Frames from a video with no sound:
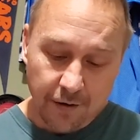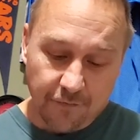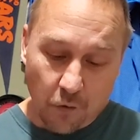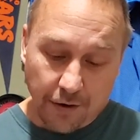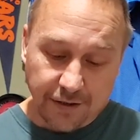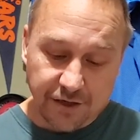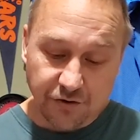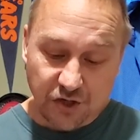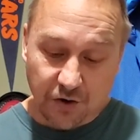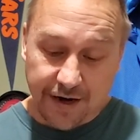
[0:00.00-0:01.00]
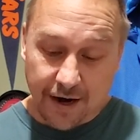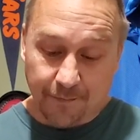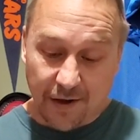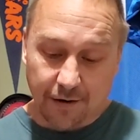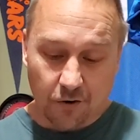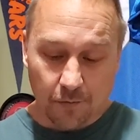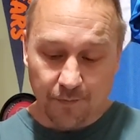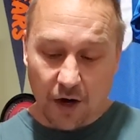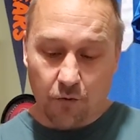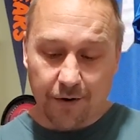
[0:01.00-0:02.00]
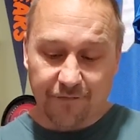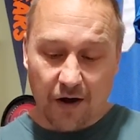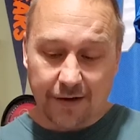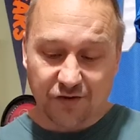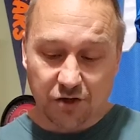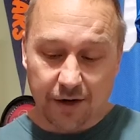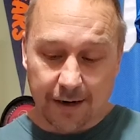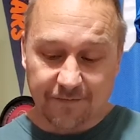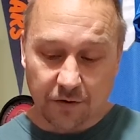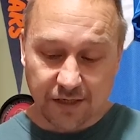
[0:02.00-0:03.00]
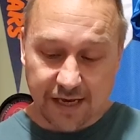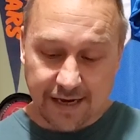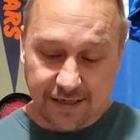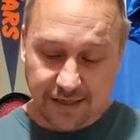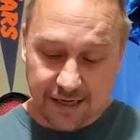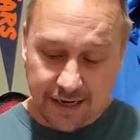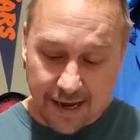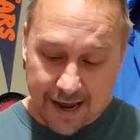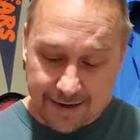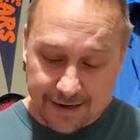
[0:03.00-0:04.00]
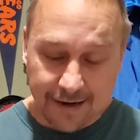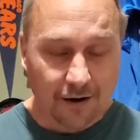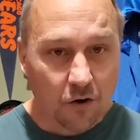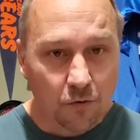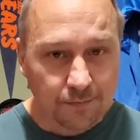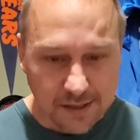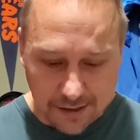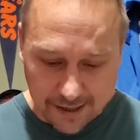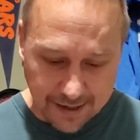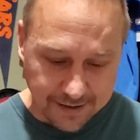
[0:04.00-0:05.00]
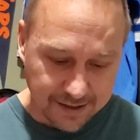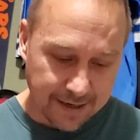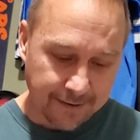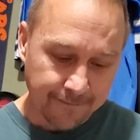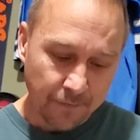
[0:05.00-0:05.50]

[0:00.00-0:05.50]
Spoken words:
4-2 straight up at home. 0-5 straight up versus KC and at home to KC.